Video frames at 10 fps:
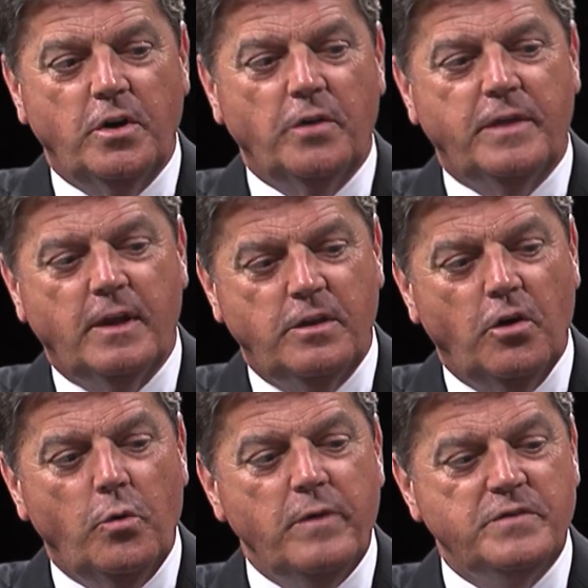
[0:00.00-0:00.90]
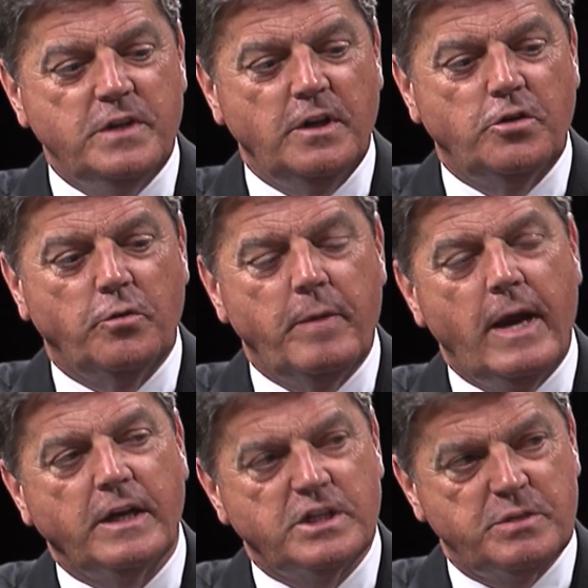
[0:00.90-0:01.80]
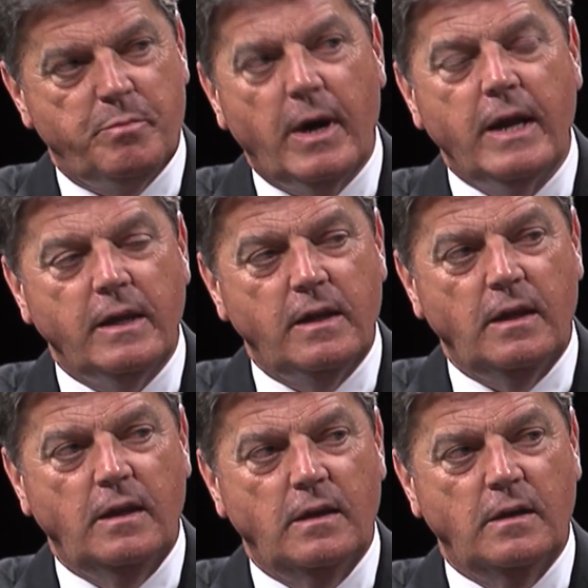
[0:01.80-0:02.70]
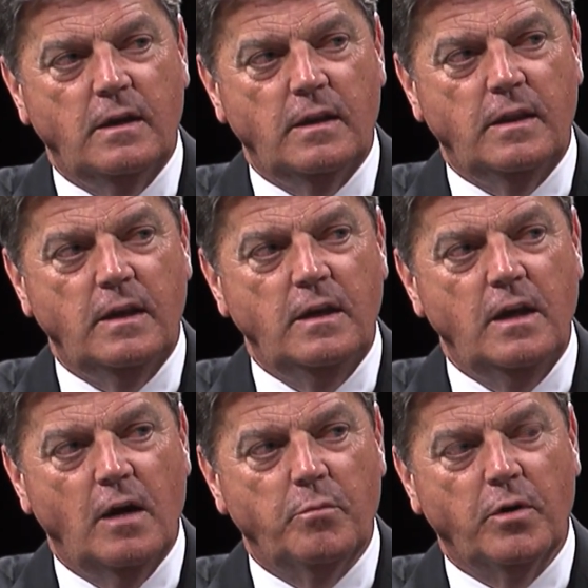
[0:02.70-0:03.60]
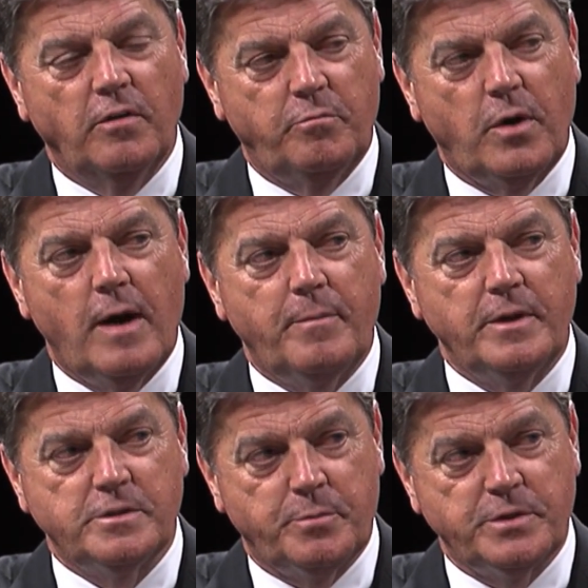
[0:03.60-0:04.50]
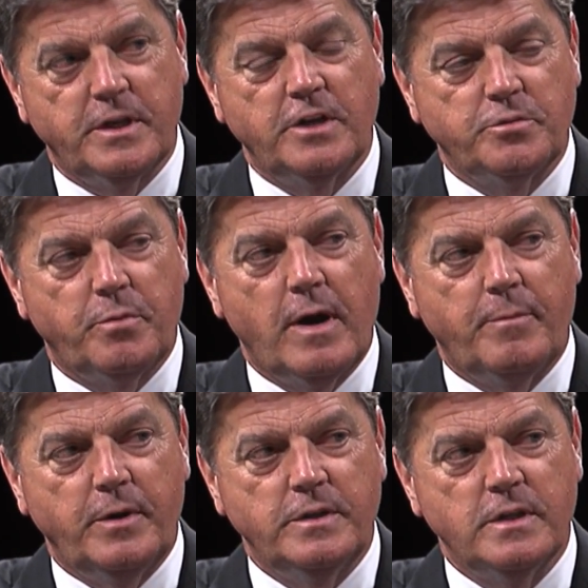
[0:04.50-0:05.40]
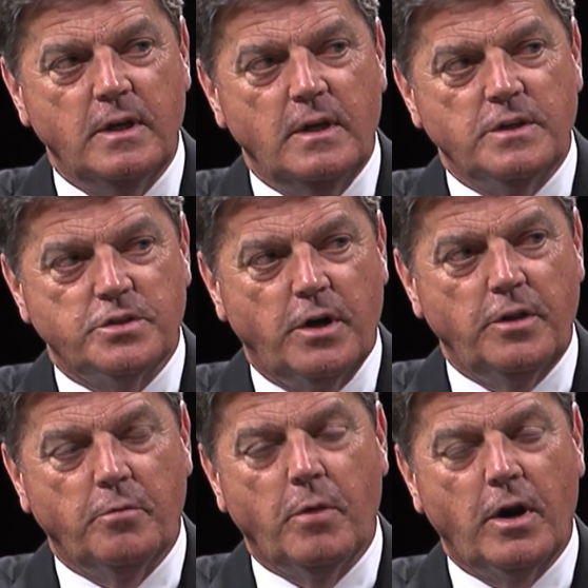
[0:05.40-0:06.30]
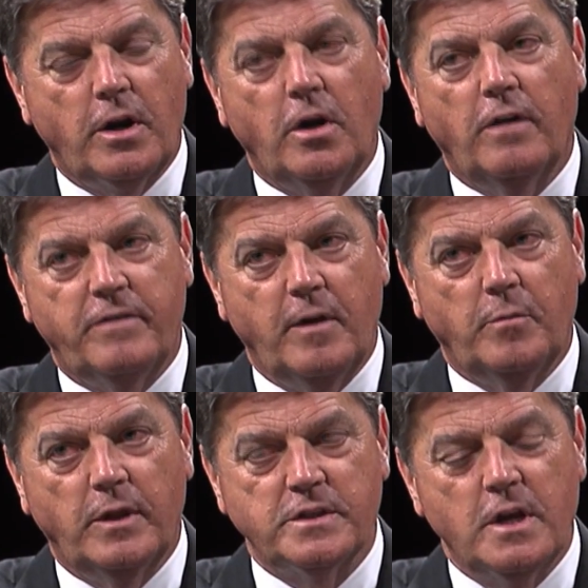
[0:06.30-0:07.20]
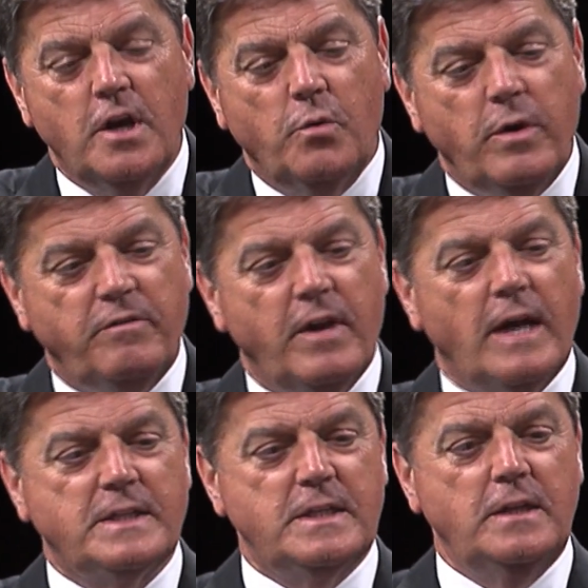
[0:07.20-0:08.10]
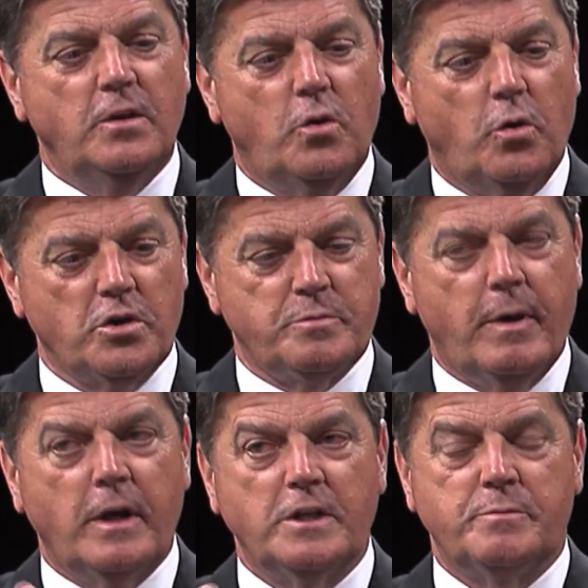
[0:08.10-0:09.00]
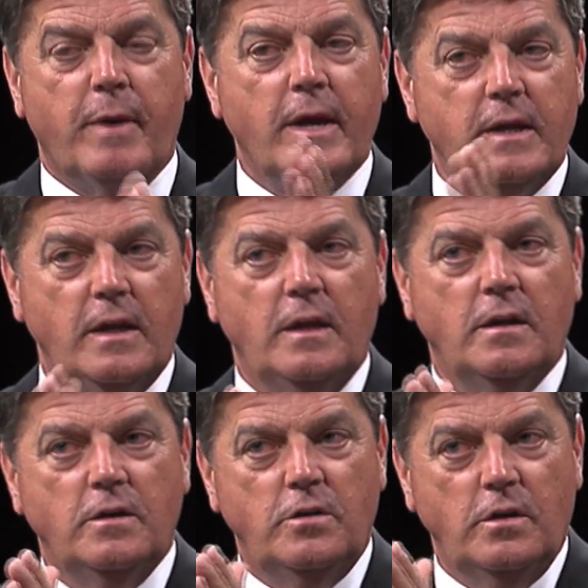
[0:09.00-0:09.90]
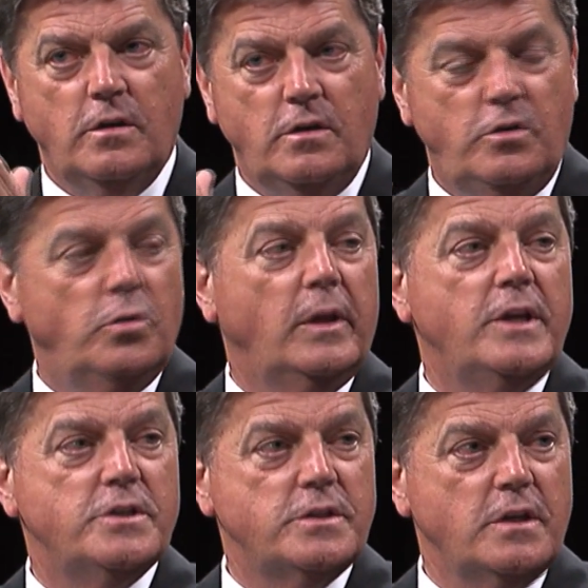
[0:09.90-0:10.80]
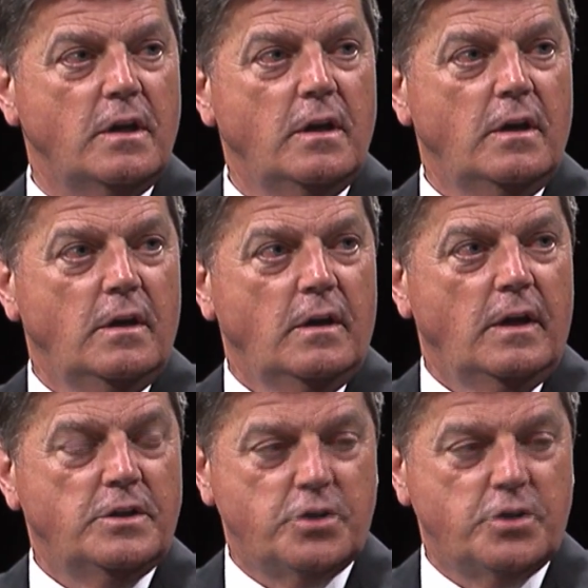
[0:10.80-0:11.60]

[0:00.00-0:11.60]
to note that though we've seen a dramatic spike in the number of properties, the percentage of properties starting their marketing off the MLS, we have not seen the corresponding spike in dual agency. It's